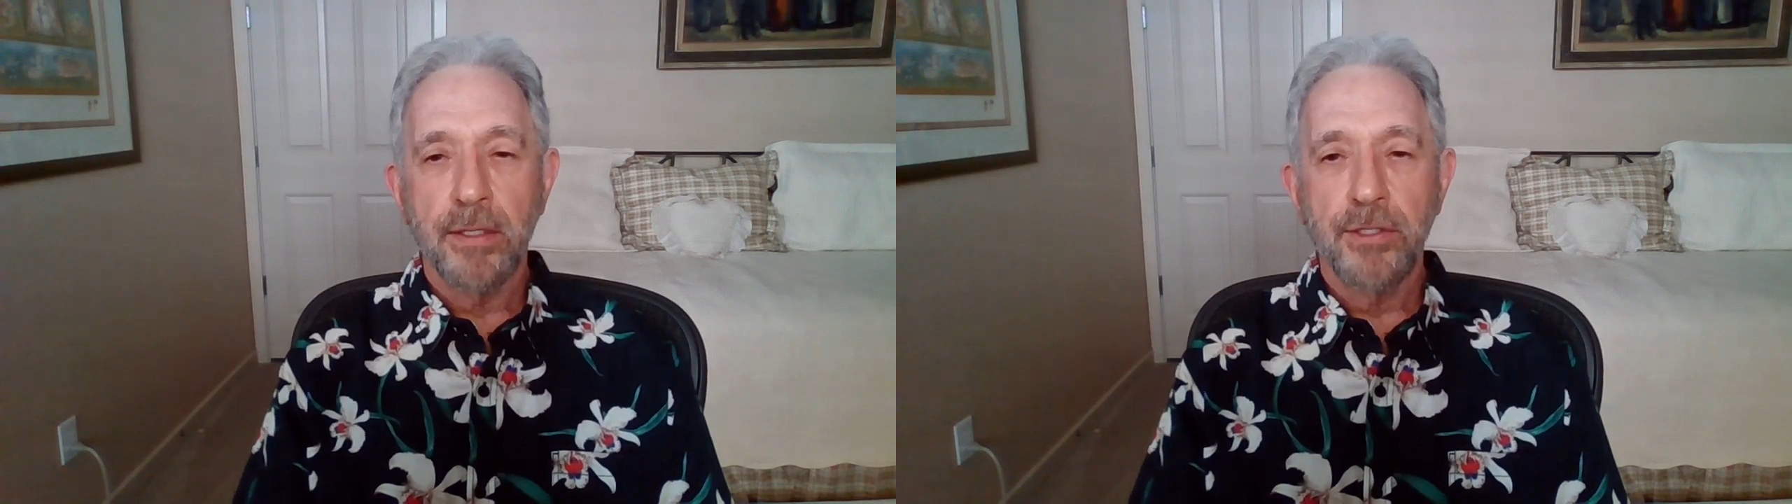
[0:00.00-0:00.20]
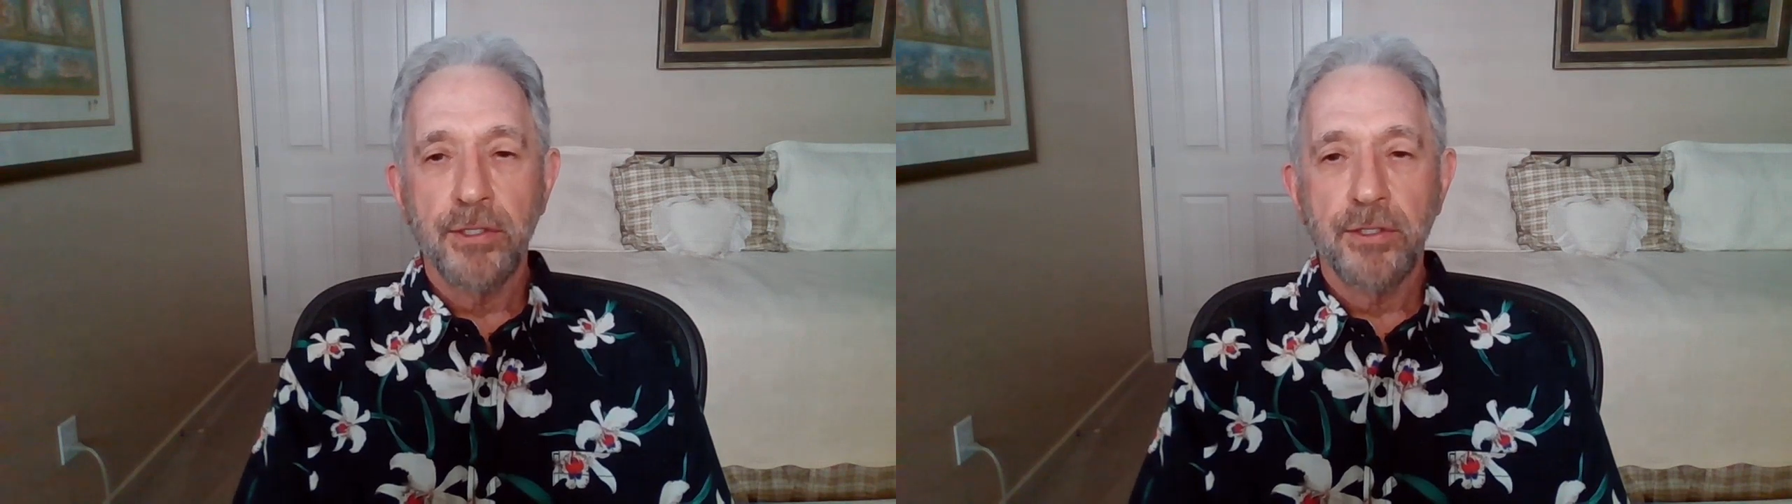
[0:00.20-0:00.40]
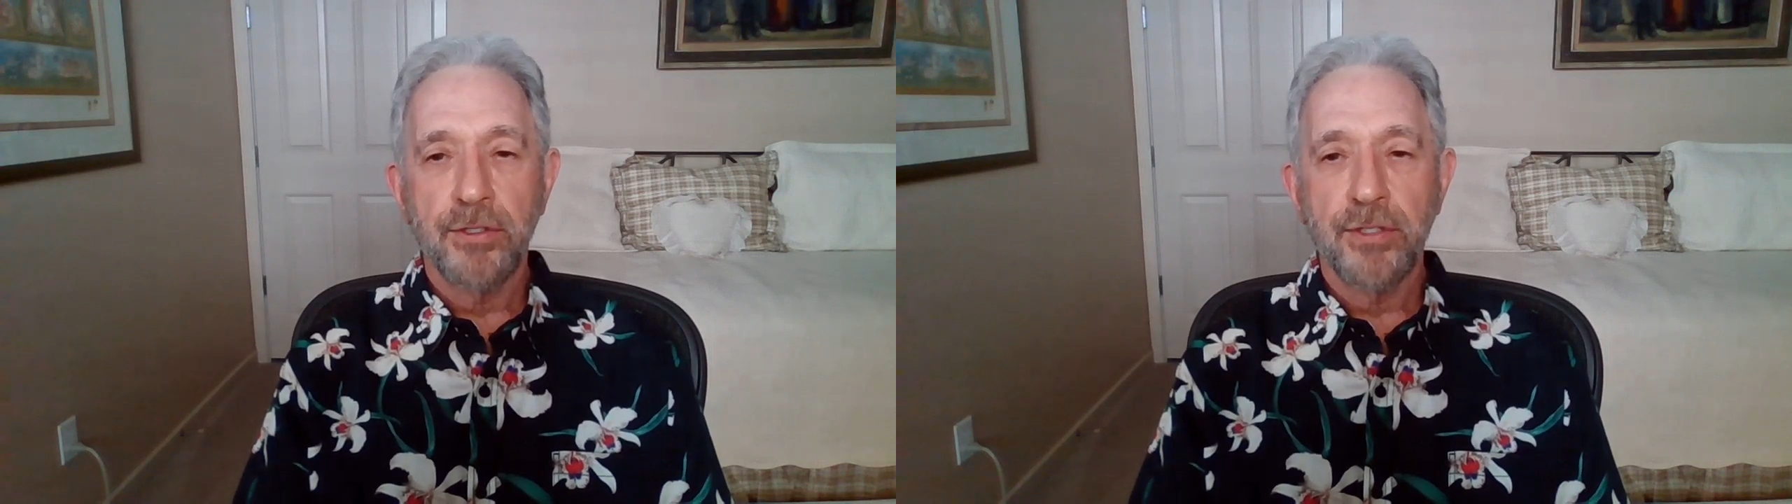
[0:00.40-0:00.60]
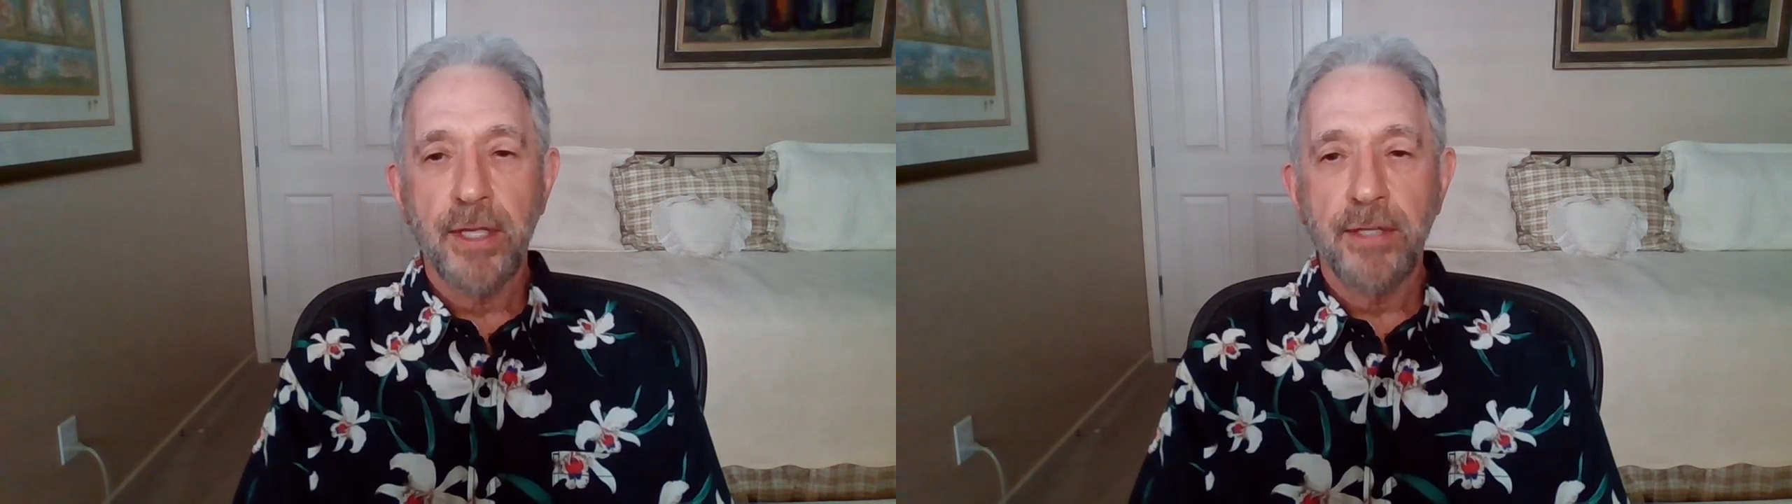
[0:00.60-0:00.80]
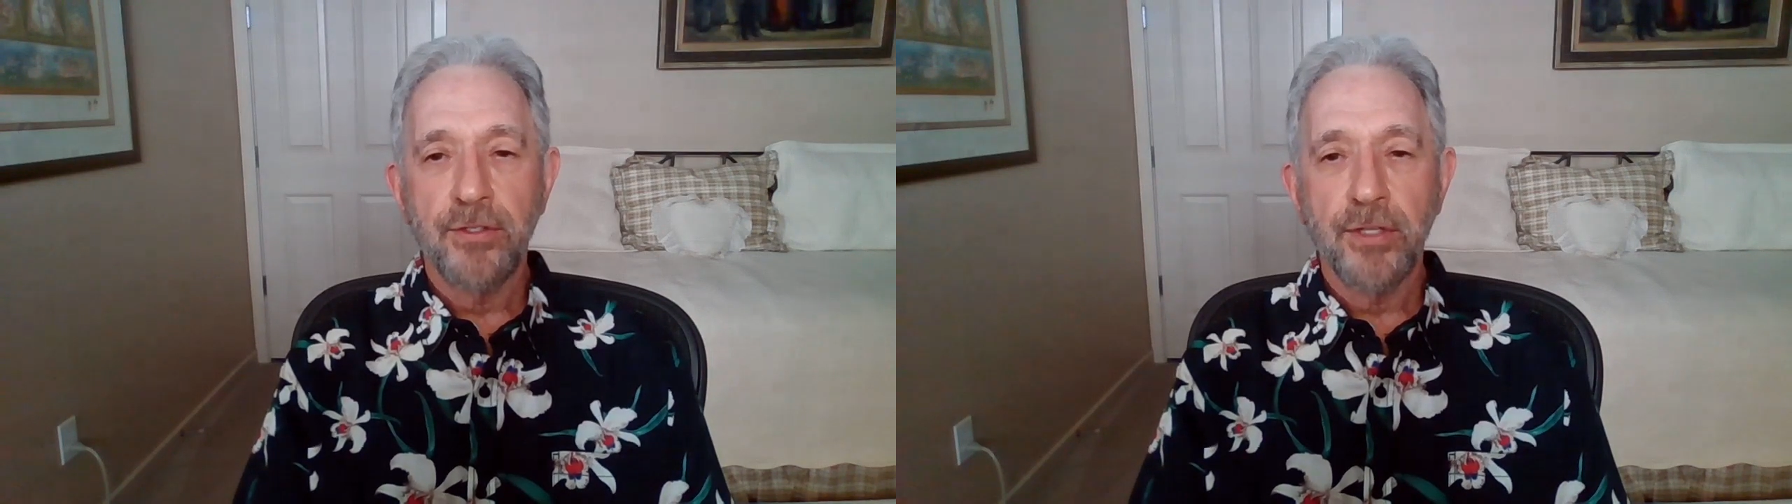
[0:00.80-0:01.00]
just
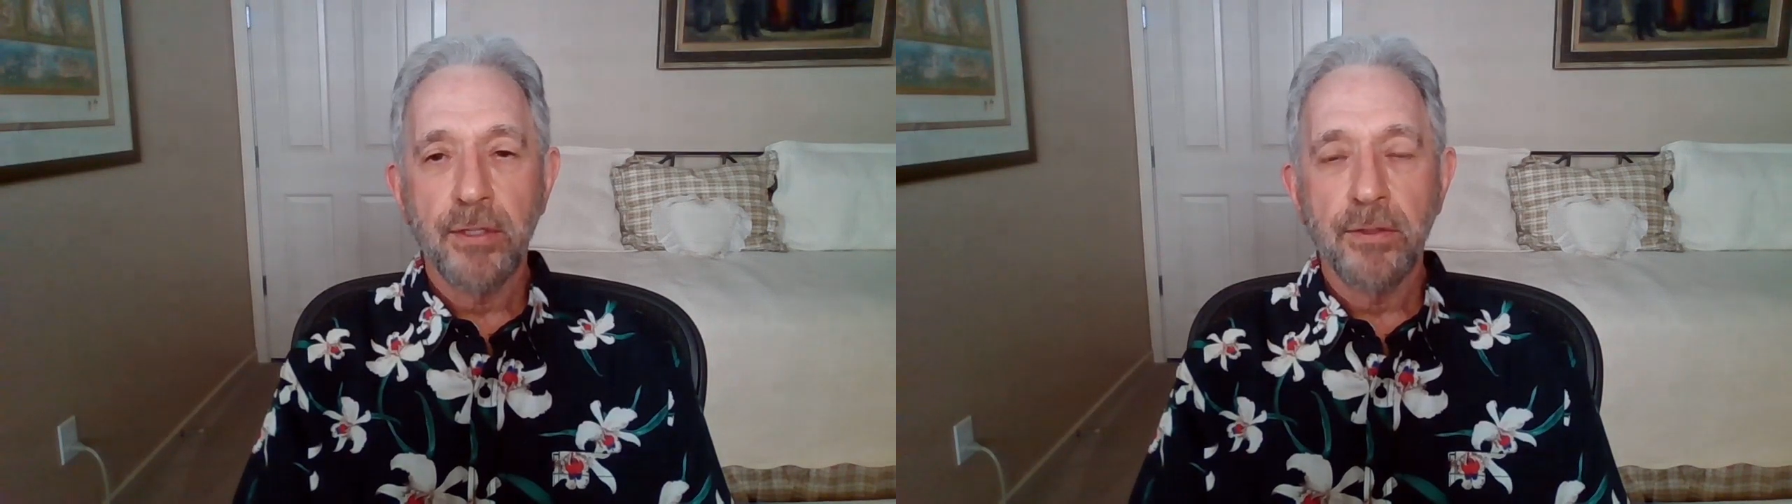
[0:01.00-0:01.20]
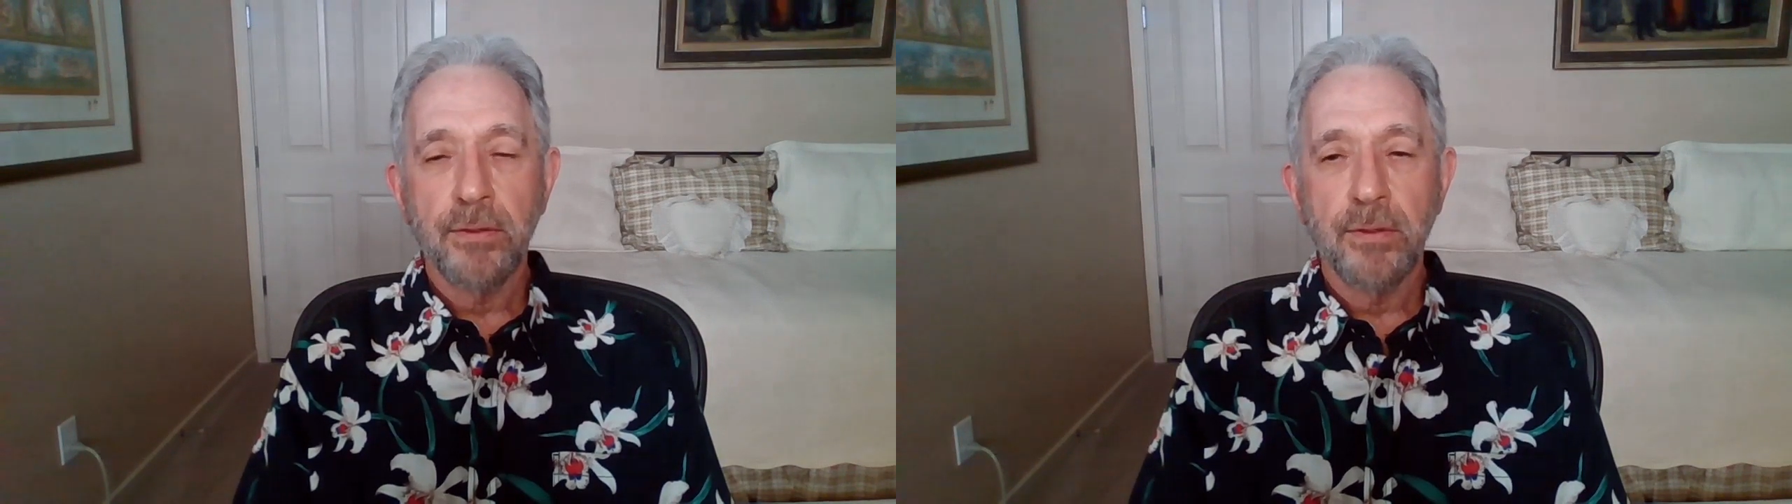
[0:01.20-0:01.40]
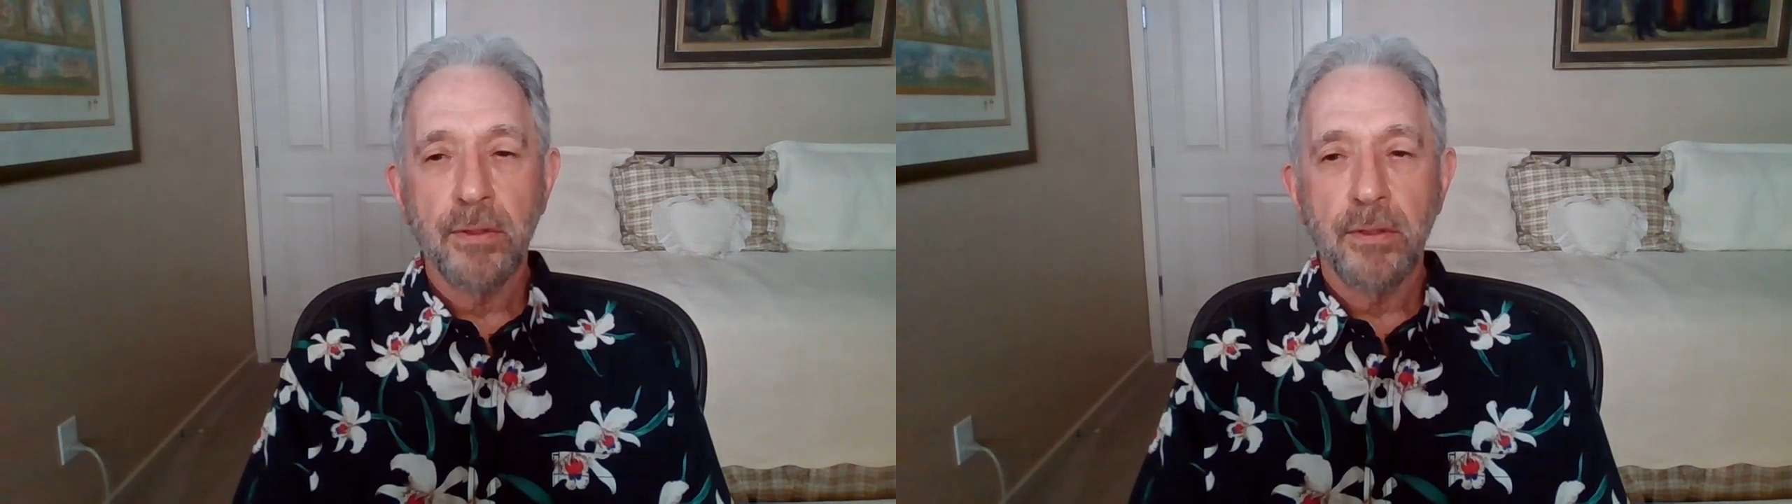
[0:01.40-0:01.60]
sensing